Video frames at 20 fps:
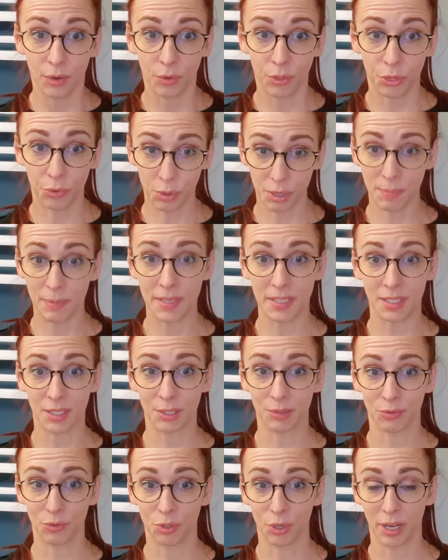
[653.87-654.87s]
three
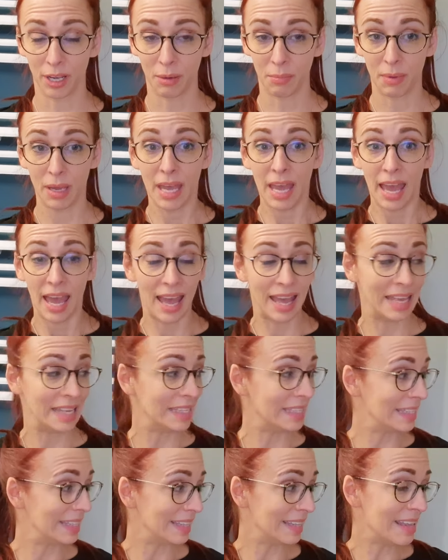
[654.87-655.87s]
pieces of trim,
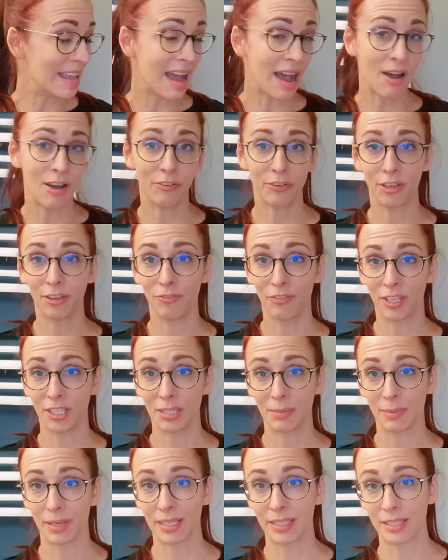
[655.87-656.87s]
and now I've
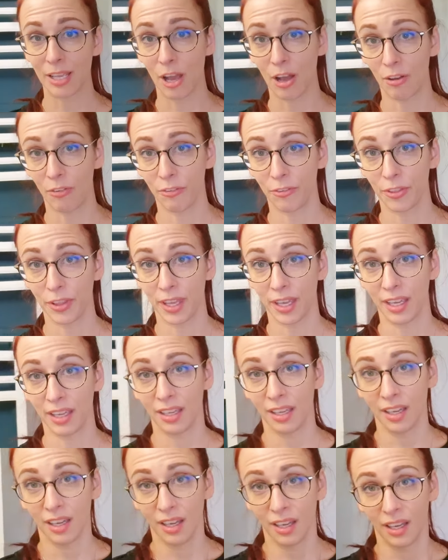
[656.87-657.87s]
convinced myself
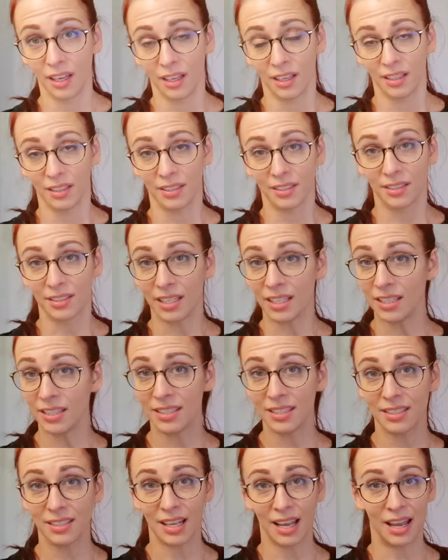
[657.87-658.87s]
that
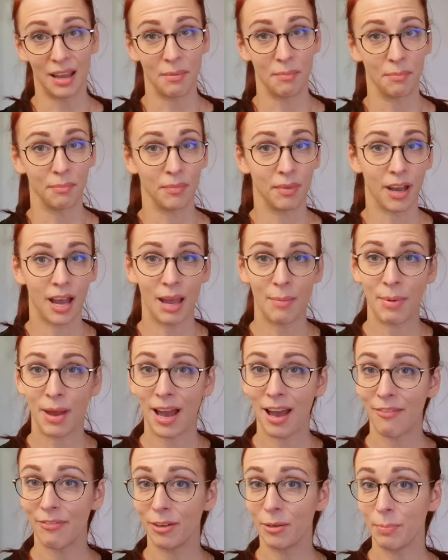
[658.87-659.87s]
since I'm
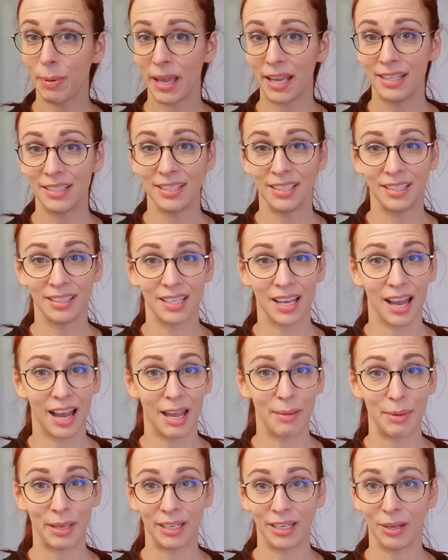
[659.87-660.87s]
having painting
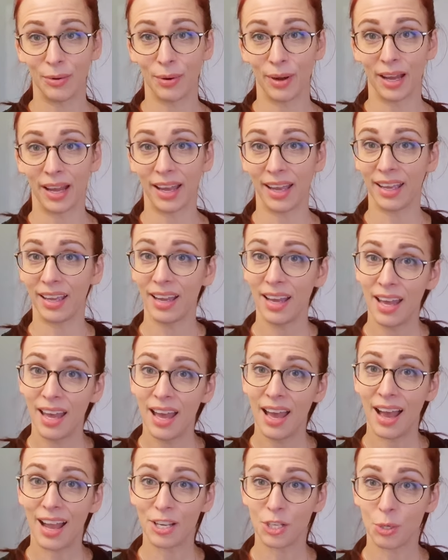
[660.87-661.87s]
time anyway,
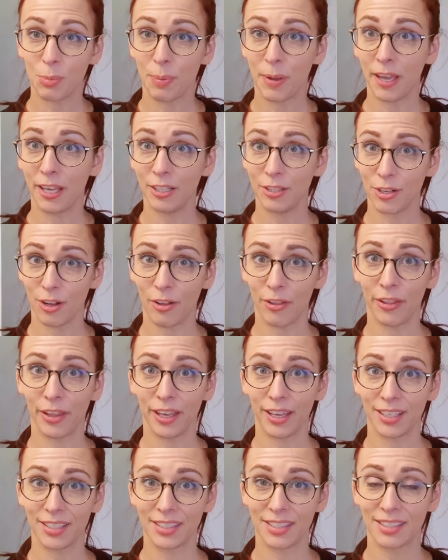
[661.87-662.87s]
I should paint all
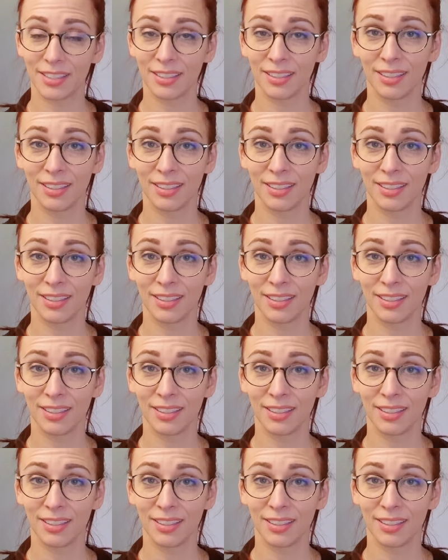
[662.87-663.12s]
this.